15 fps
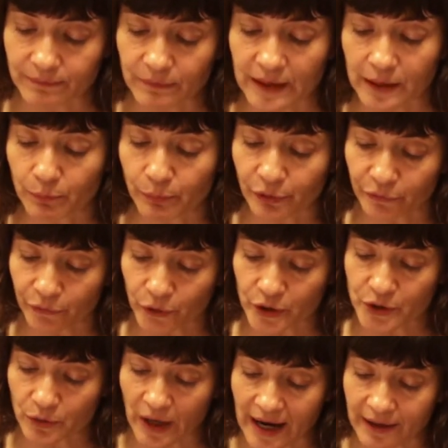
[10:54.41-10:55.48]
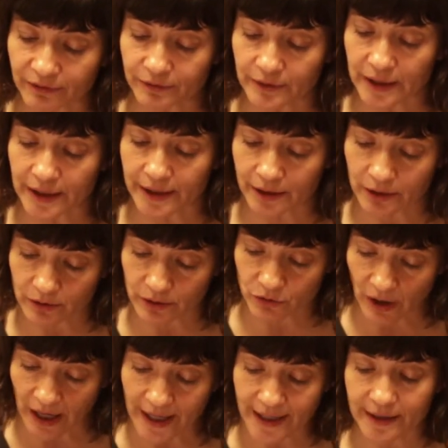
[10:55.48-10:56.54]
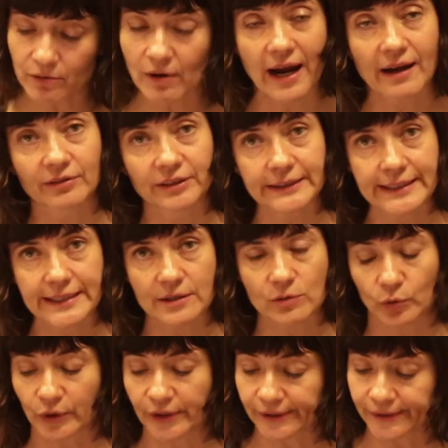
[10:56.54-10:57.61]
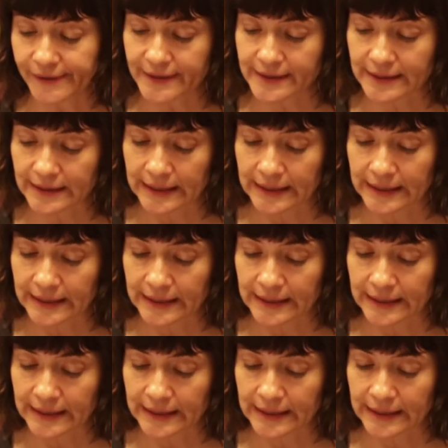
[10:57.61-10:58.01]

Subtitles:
They prefer dry, gravelly soils